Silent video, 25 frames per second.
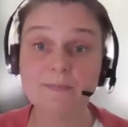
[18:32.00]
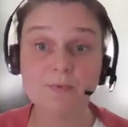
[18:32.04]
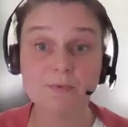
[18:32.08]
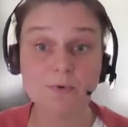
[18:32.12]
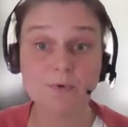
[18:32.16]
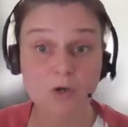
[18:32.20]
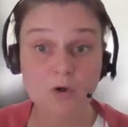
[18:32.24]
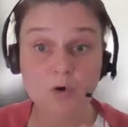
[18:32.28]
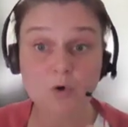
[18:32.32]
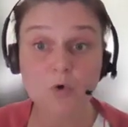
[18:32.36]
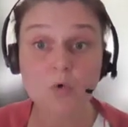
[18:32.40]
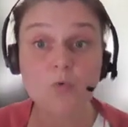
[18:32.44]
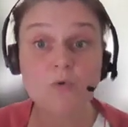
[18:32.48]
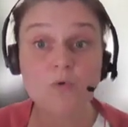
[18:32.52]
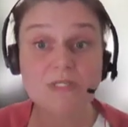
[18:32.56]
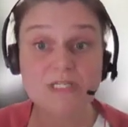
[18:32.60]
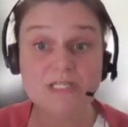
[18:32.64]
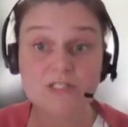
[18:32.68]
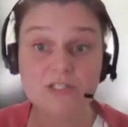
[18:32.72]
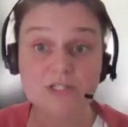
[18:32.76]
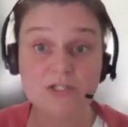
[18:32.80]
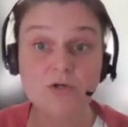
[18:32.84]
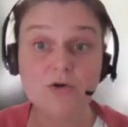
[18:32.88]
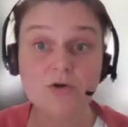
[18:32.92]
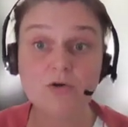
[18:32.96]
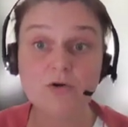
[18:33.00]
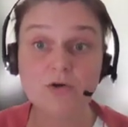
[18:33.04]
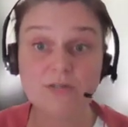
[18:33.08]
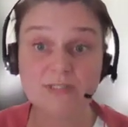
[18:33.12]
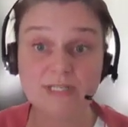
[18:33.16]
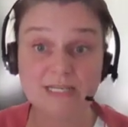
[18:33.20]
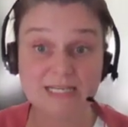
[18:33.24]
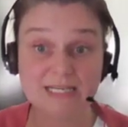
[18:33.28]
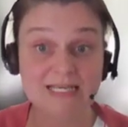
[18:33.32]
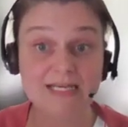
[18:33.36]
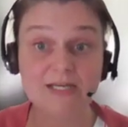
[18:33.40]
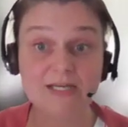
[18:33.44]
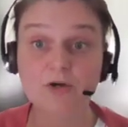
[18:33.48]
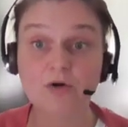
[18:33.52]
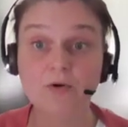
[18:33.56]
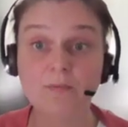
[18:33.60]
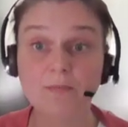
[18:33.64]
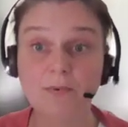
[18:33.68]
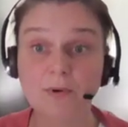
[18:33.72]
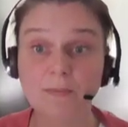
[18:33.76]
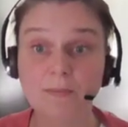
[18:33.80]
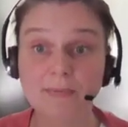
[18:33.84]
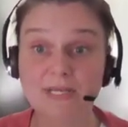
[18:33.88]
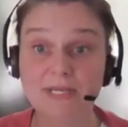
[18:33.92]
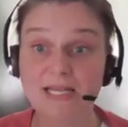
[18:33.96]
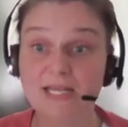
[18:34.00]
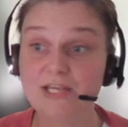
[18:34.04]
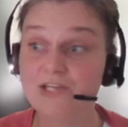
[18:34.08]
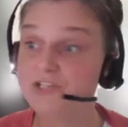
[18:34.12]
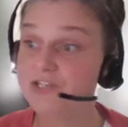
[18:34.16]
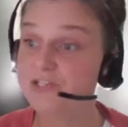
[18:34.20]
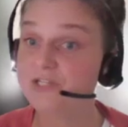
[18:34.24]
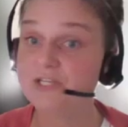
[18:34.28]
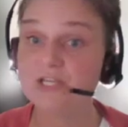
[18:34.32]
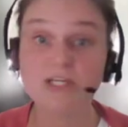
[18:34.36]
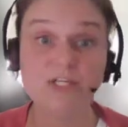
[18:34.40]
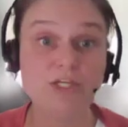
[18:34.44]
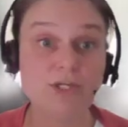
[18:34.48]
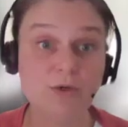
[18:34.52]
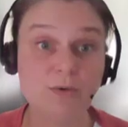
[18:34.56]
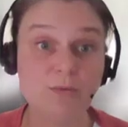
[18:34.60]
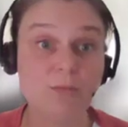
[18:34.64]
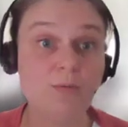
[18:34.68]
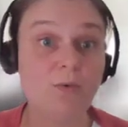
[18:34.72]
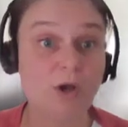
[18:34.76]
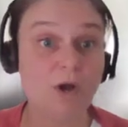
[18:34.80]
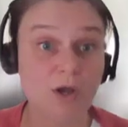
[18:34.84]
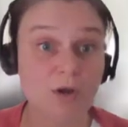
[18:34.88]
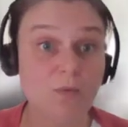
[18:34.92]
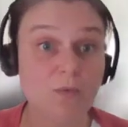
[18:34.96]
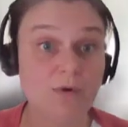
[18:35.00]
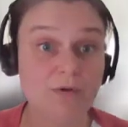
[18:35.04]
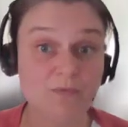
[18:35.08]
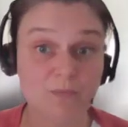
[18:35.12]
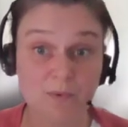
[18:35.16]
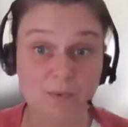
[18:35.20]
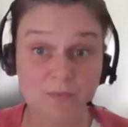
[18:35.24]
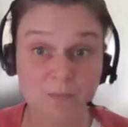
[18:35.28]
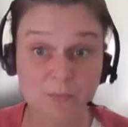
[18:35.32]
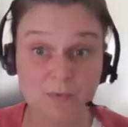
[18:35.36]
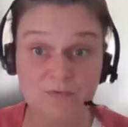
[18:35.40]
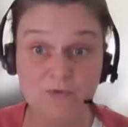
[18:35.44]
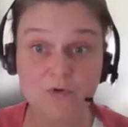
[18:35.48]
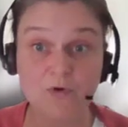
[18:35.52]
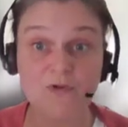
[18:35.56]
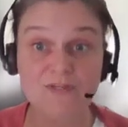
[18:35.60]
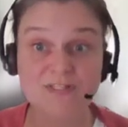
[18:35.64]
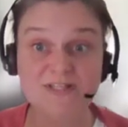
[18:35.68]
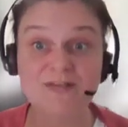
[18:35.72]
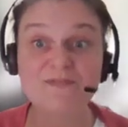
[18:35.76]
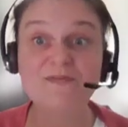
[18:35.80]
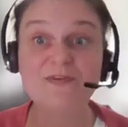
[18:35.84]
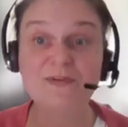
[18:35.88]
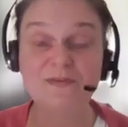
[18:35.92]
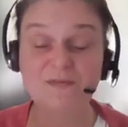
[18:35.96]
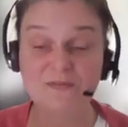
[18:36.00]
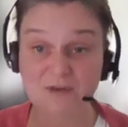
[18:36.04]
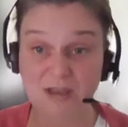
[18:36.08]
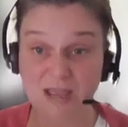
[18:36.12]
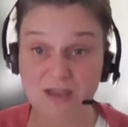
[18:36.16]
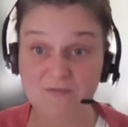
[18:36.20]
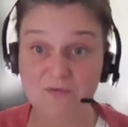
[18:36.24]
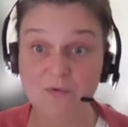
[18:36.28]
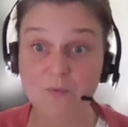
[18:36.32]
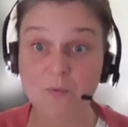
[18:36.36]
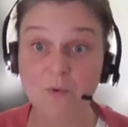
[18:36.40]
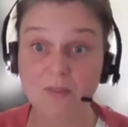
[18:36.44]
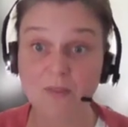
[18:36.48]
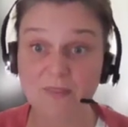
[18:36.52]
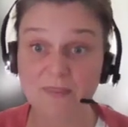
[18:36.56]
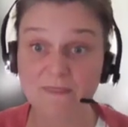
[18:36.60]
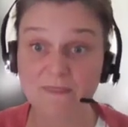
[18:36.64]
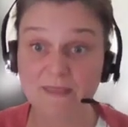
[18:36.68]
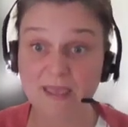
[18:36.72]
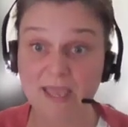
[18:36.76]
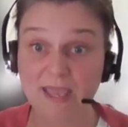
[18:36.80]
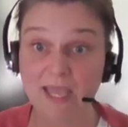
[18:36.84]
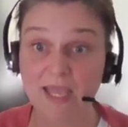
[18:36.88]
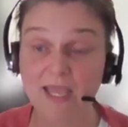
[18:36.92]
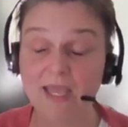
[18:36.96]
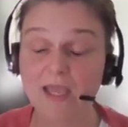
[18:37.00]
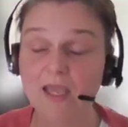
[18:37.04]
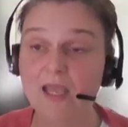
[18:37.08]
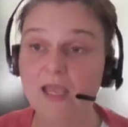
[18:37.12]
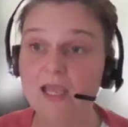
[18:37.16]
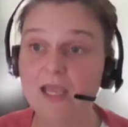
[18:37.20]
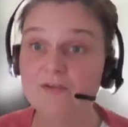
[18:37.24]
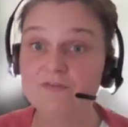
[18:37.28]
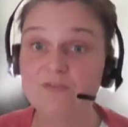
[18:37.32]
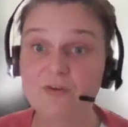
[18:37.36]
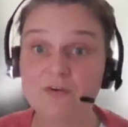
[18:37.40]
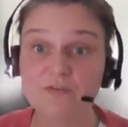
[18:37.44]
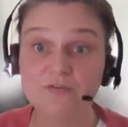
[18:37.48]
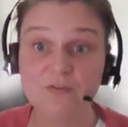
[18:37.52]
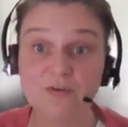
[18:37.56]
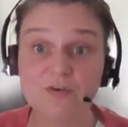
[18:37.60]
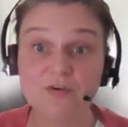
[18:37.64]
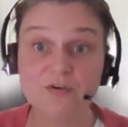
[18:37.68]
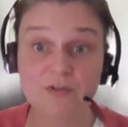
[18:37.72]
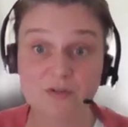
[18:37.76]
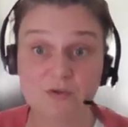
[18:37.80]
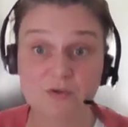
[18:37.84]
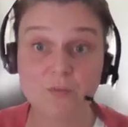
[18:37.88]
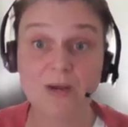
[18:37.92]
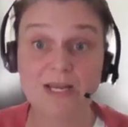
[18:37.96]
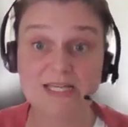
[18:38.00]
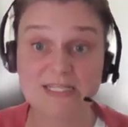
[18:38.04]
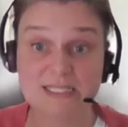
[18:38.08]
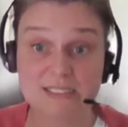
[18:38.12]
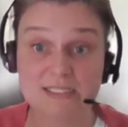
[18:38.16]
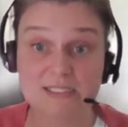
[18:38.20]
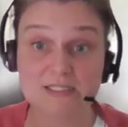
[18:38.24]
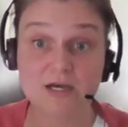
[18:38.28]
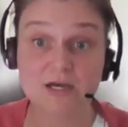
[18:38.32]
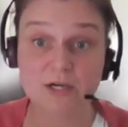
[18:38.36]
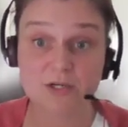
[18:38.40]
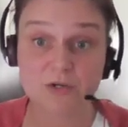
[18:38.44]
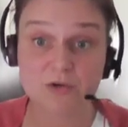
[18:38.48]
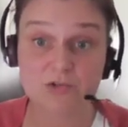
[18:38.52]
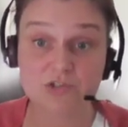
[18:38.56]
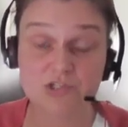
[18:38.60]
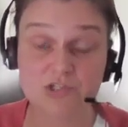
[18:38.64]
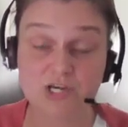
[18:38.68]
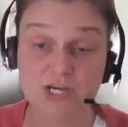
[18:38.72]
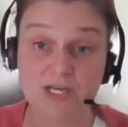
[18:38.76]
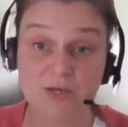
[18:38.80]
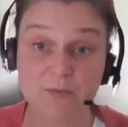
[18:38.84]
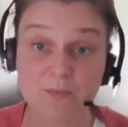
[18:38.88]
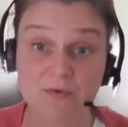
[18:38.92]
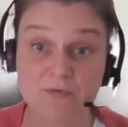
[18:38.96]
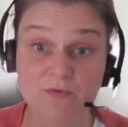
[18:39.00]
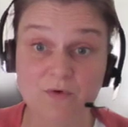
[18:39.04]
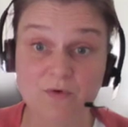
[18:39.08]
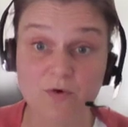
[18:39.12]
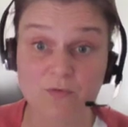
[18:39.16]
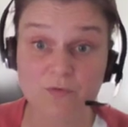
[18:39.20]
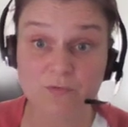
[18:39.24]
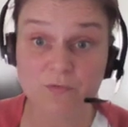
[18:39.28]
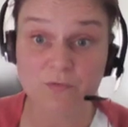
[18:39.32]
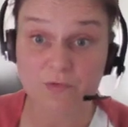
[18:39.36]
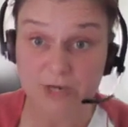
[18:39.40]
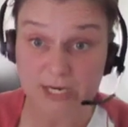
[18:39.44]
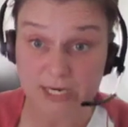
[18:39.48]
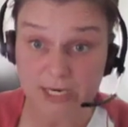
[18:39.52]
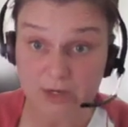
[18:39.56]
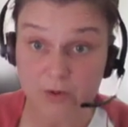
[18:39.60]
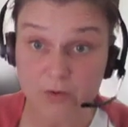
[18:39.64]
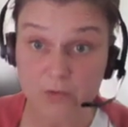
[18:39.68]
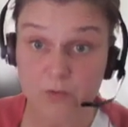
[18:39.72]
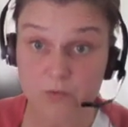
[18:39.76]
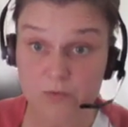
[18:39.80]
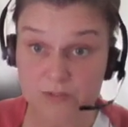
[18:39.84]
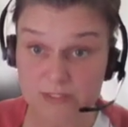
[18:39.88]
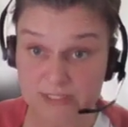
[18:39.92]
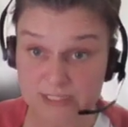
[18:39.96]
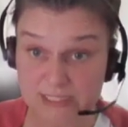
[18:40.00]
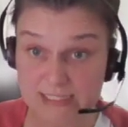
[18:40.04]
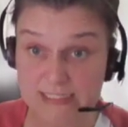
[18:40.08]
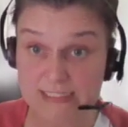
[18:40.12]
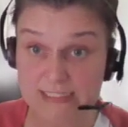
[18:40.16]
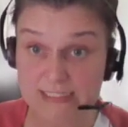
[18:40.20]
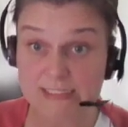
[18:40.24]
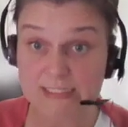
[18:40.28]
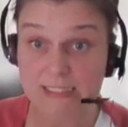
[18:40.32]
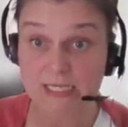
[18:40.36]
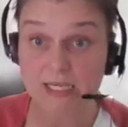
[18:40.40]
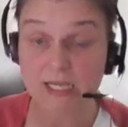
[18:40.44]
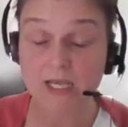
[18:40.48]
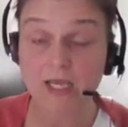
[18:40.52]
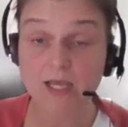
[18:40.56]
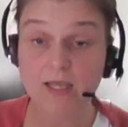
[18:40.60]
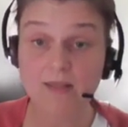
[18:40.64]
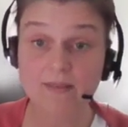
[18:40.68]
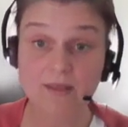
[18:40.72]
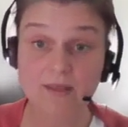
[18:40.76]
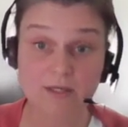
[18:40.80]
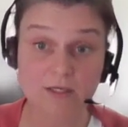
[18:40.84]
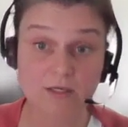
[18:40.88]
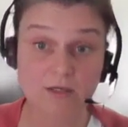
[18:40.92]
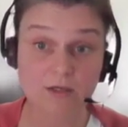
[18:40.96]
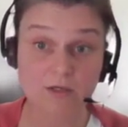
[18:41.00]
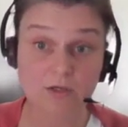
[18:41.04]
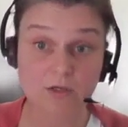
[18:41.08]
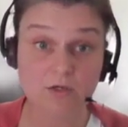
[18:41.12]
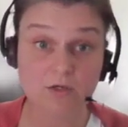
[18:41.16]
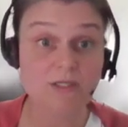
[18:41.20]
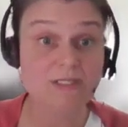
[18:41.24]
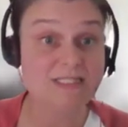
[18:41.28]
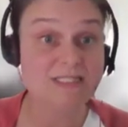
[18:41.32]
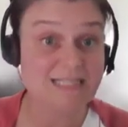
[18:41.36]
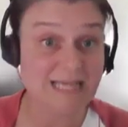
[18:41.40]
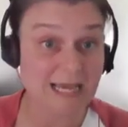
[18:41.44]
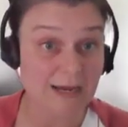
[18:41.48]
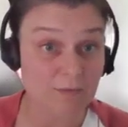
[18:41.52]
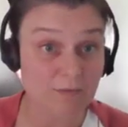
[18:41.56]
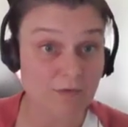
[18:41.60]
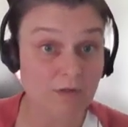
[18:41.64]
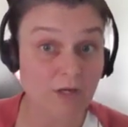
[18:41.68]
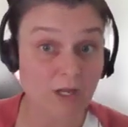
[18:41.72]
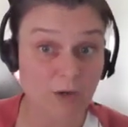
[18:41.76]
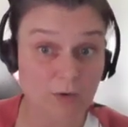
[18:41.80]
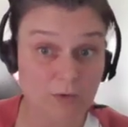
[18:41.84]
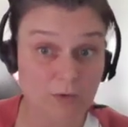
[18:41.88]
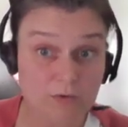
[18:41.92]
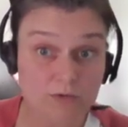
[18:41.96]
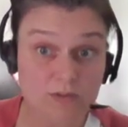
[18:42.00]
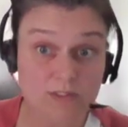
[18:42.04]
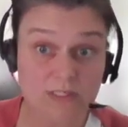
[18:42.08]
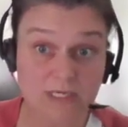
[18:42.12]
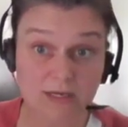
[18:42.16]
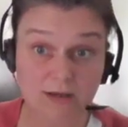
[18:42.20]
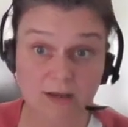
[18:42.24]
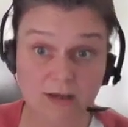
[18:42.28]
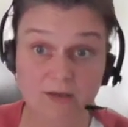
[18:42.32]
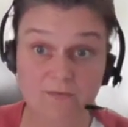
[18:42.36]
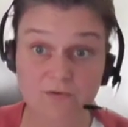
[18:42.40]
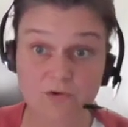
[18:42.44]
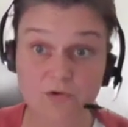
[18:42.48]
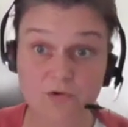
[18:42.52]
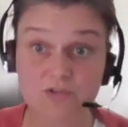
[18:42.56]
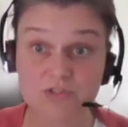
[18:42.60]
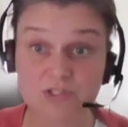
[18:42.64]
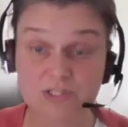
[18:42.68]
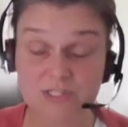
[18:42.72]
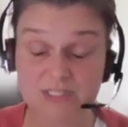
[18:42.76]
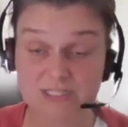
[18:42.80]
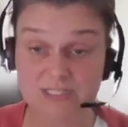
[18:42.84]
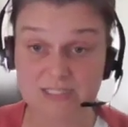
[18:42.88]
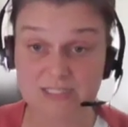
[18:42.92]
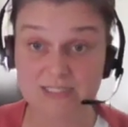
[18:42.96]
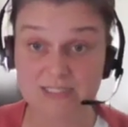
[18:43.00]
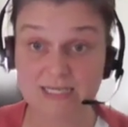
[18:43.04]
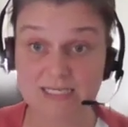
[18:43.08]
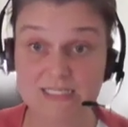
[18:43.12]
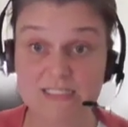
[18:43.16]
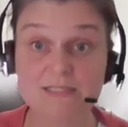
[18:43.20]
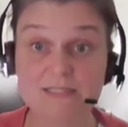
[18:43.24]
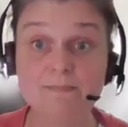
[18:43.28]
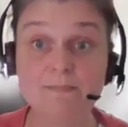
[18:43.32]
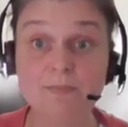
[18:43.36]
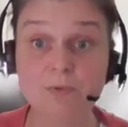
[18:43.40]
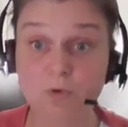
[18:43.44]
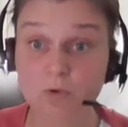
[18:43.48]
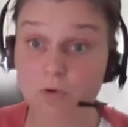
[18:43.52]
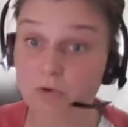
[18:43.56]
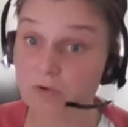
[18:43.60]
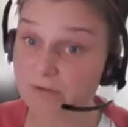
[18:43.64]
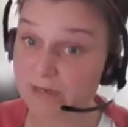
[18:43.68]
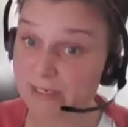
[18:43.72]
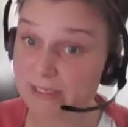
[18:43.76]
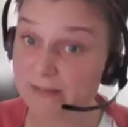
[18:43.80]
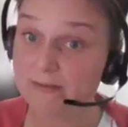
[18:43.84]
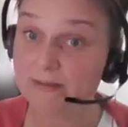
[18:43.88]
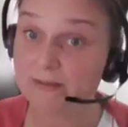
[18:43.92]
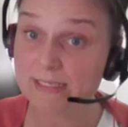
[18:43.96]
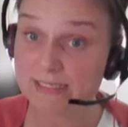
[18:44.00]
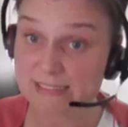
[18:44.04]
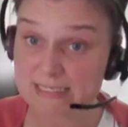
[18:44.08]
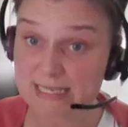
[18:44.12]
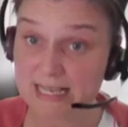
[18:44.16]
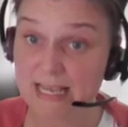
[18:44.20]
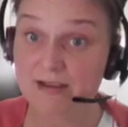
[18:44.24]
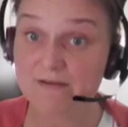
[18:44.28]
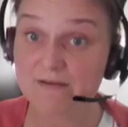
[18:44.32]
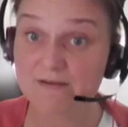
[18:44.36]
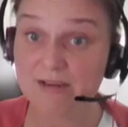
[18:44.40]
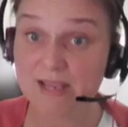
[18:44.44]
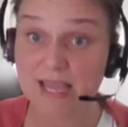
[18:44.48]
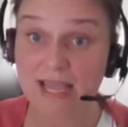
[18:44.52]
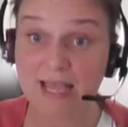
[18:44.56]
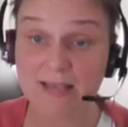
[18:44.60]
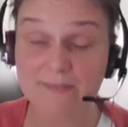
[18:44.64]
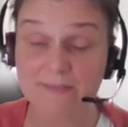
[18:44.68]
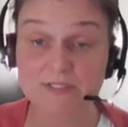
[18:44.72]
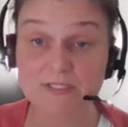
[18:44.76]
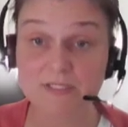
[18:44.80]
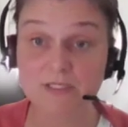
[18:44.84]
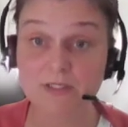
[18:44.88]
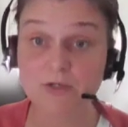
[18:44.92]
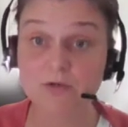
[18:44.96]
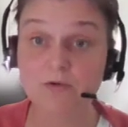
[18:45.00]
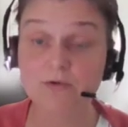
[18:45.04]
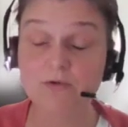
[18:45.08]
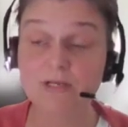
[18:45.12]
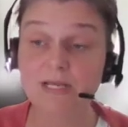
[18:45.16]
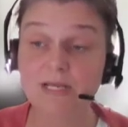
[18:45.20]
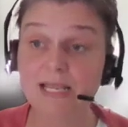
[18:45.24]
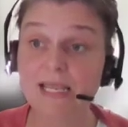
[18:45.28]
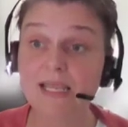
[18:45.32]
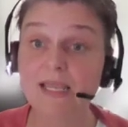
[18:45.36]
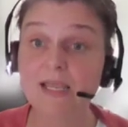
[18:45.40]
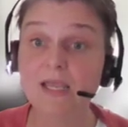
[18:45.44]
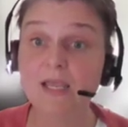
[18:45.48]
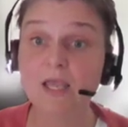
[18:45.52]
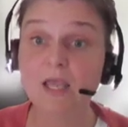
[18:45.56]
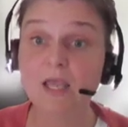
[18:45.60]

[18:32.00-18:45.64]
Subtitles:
according to the clinical population that you work with. We've got something for everyone there for where to start your journey. We've got free courses that you can download if you're just exploring this area, absolutely.